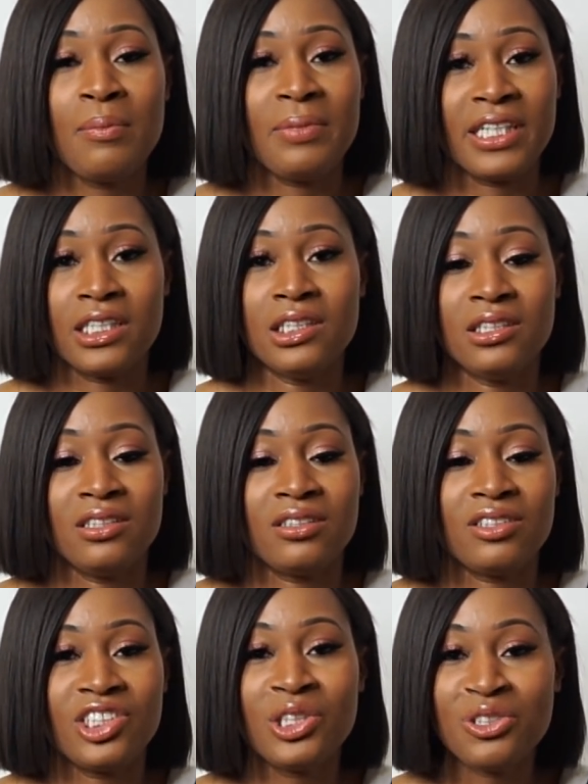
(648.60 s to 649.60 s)

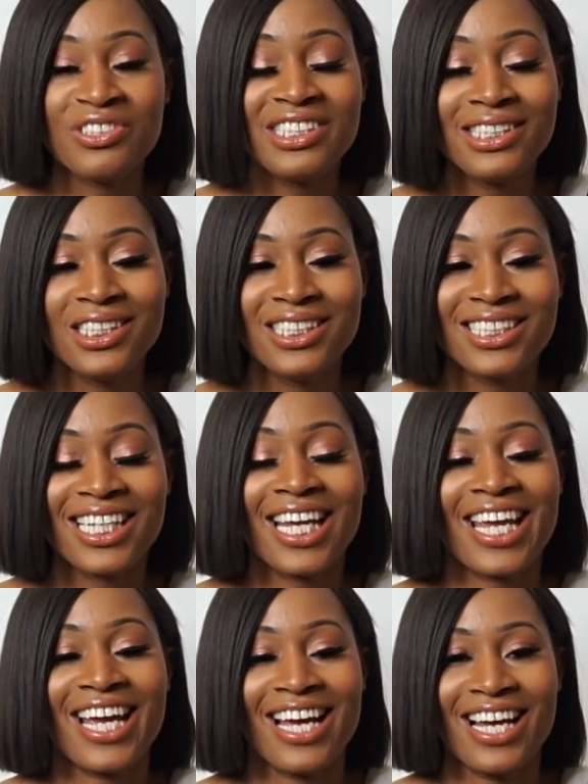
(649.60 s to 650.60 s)
because children
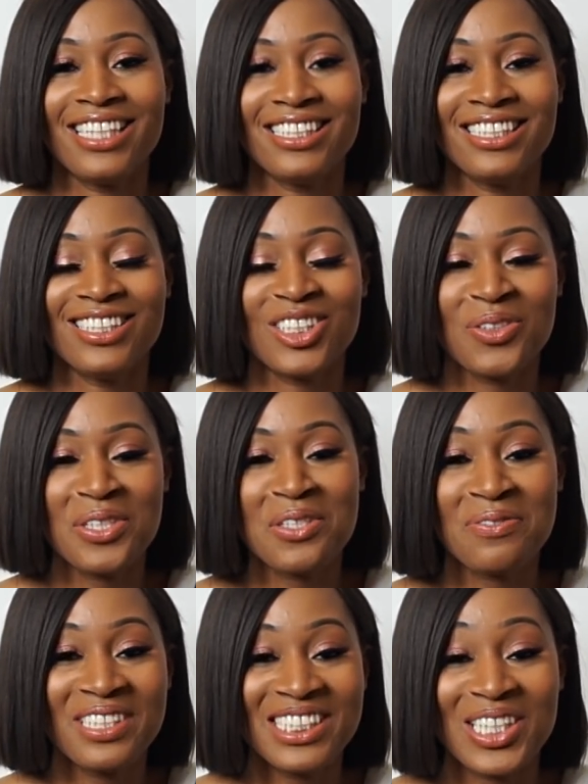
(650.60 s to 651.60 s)
can
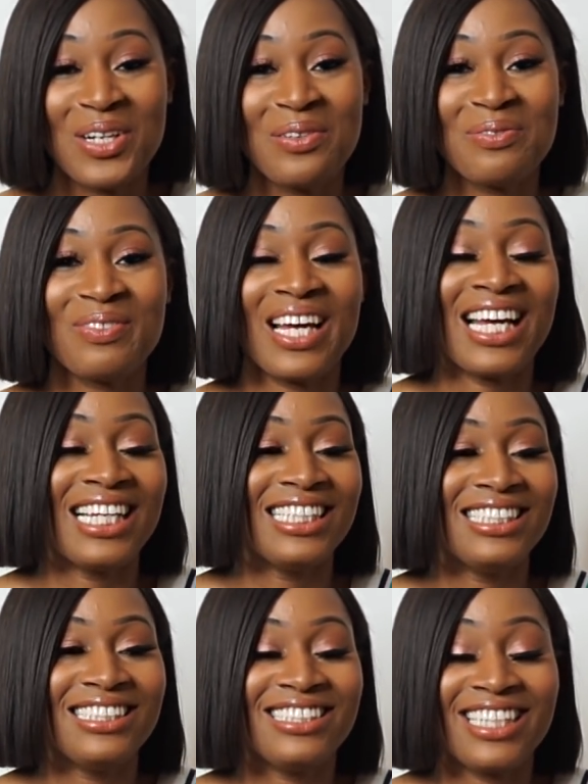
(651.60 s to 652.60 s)
twist things up
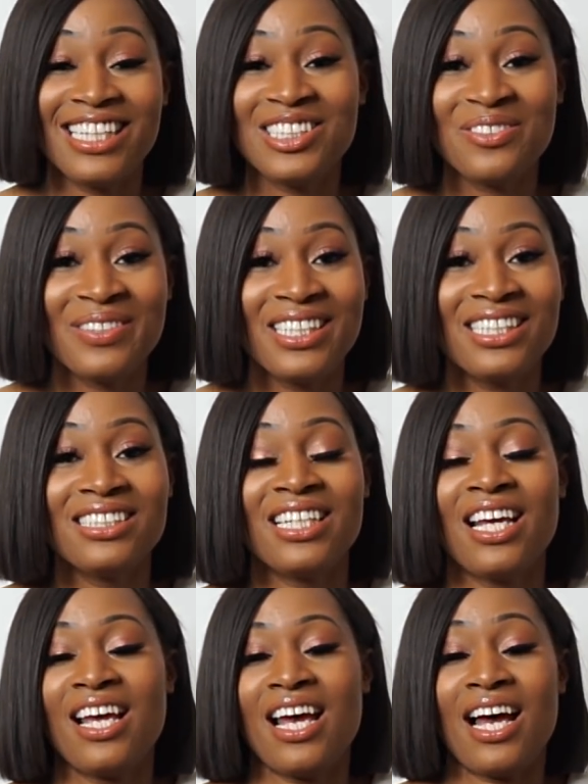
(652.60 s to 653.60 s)
and change
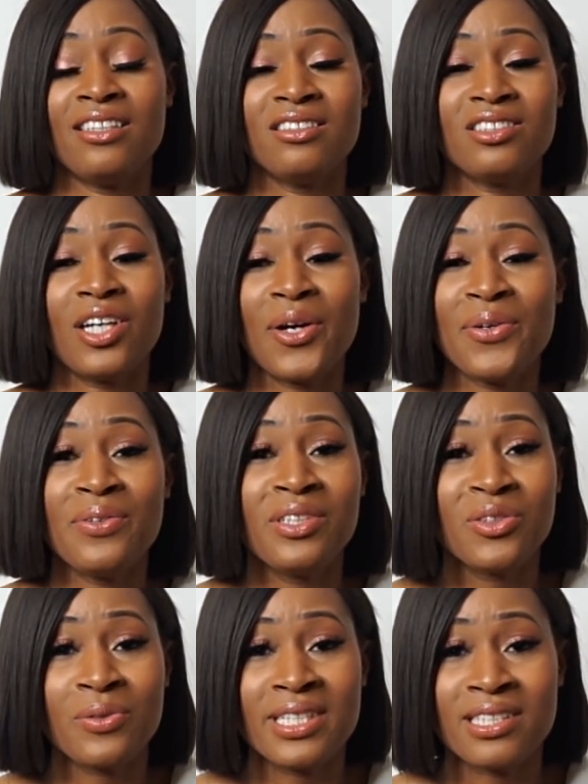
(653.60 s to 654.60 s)
things, and tone
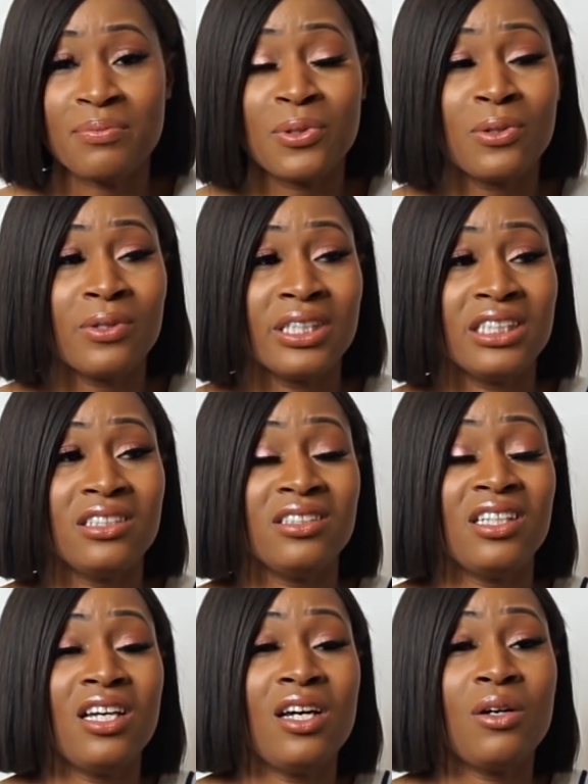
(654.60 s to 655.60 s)
is always
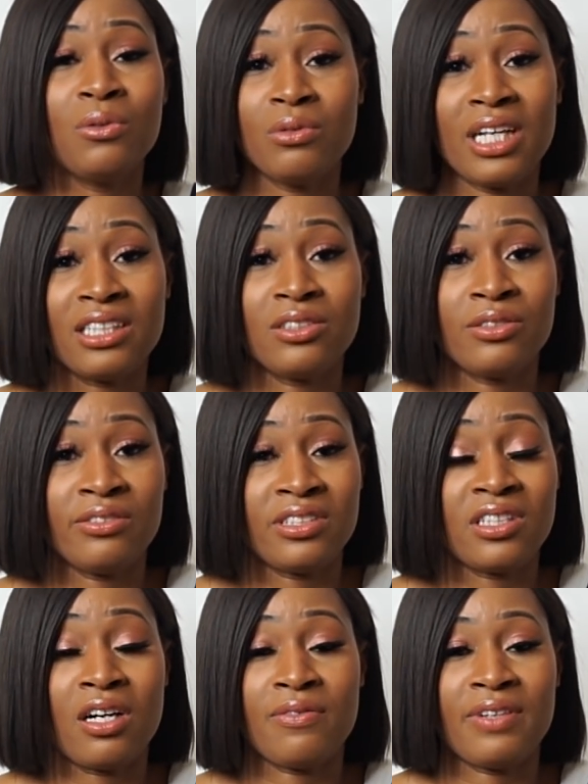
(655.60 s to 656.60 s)
important, all that sort of
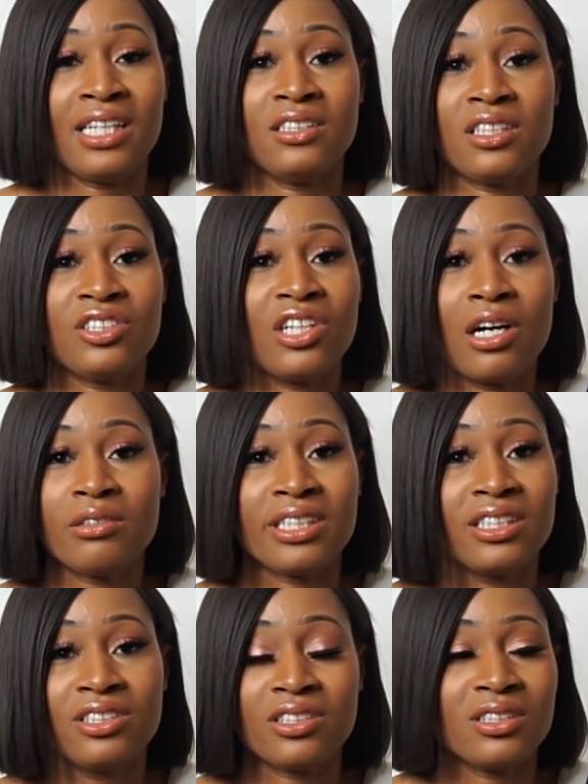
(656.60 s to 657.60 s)
stuff, and a child
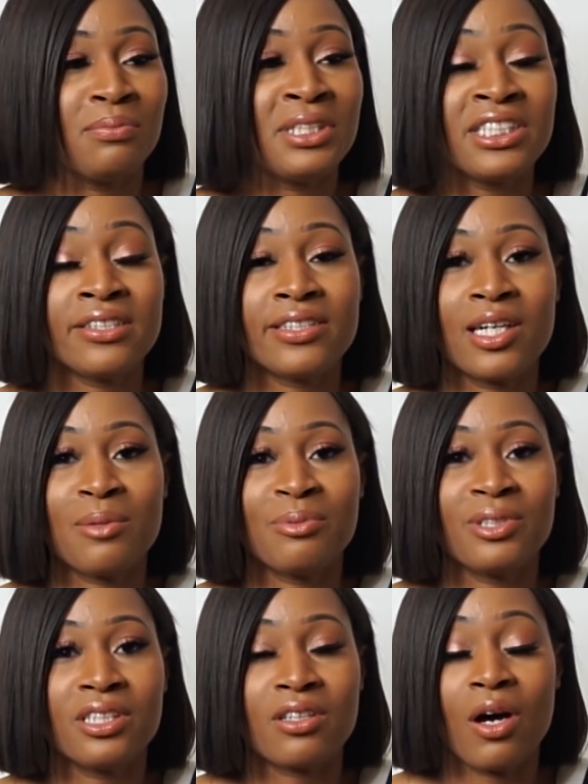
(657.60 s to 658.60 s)
can just
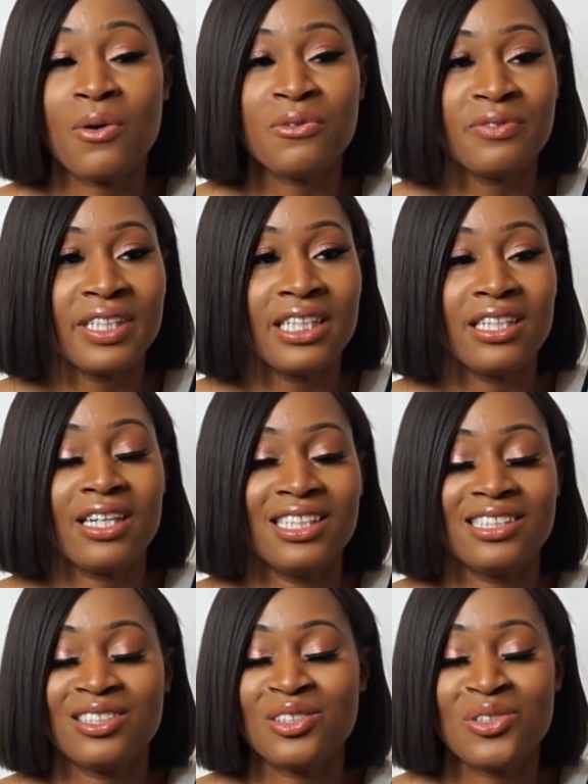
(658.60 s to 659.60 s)
misinterpret. The whole thing
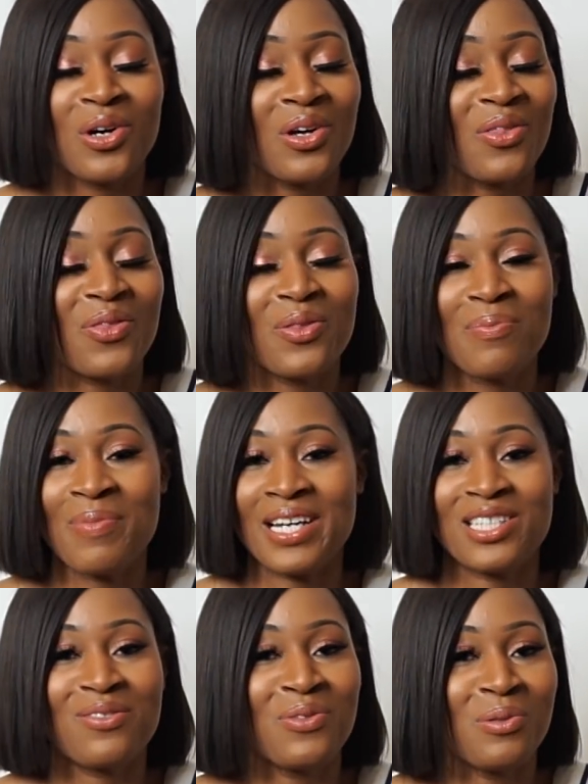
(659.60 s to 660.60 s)
is not the
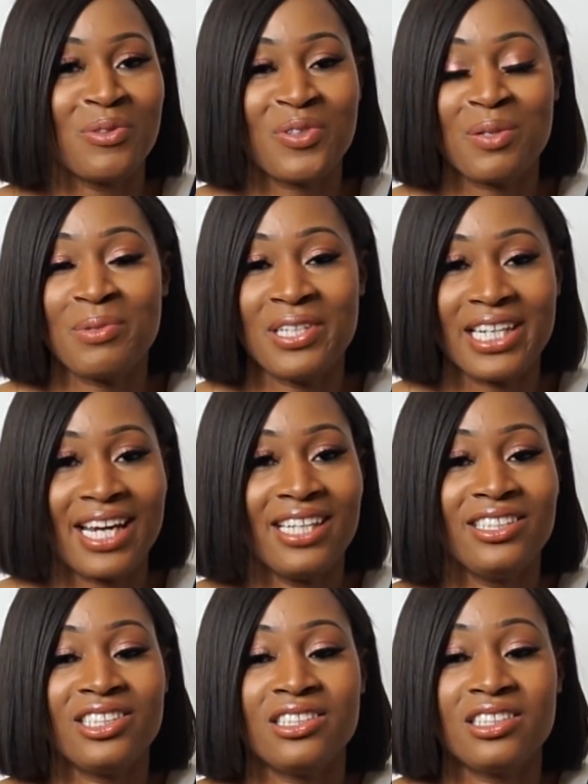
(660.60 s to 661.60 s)
best form of
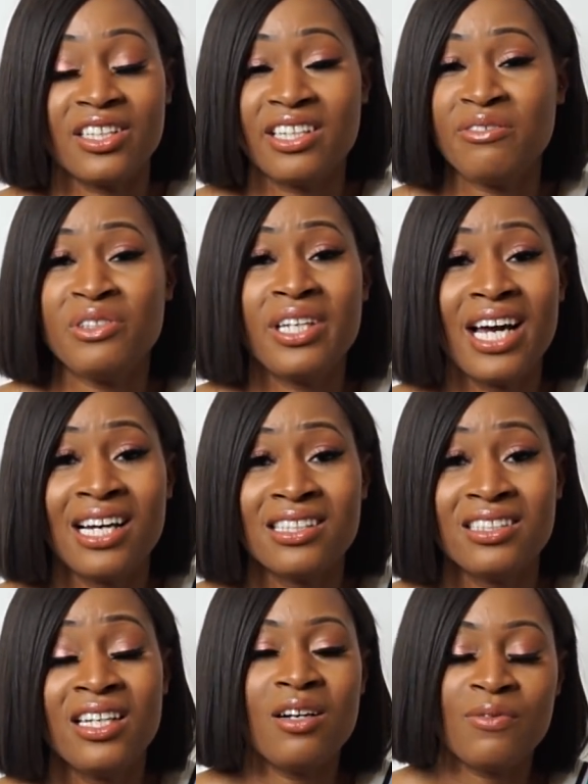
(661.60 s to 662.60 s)
communication. So if you
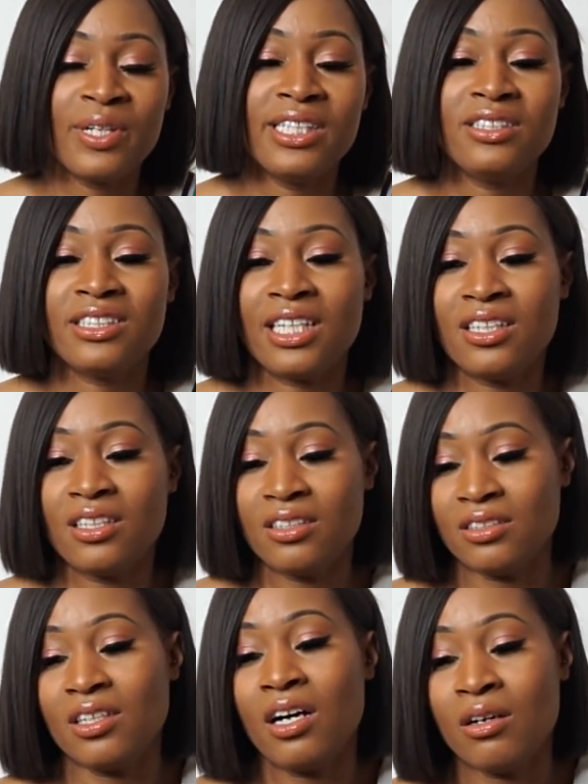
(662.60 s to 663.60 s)
can avoid
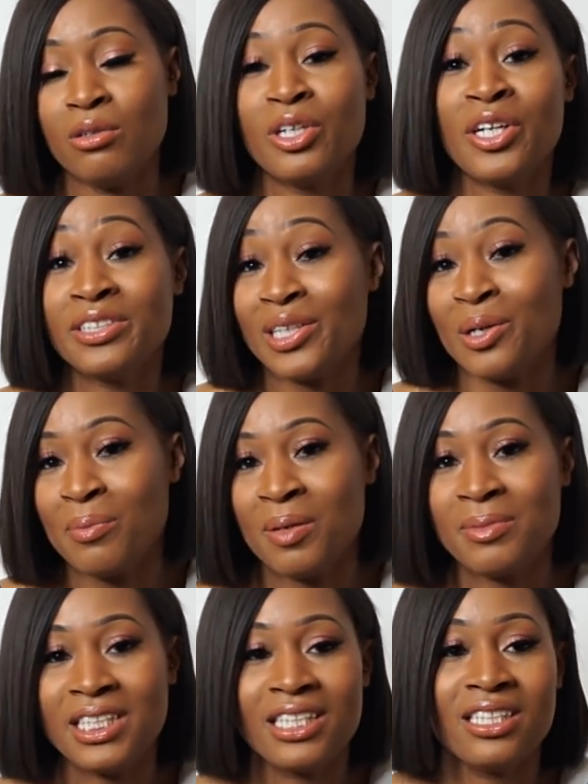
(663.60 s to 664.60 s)
saying, oh, go tell
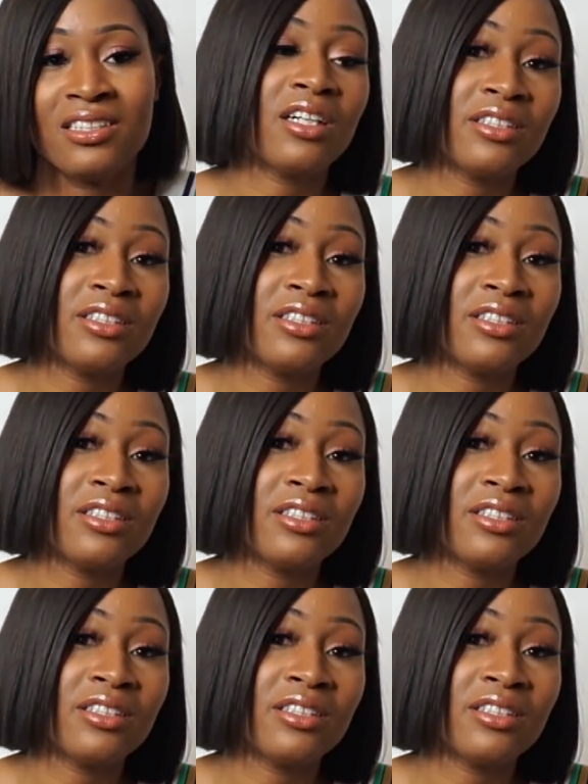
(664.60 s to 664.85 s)
mommy this,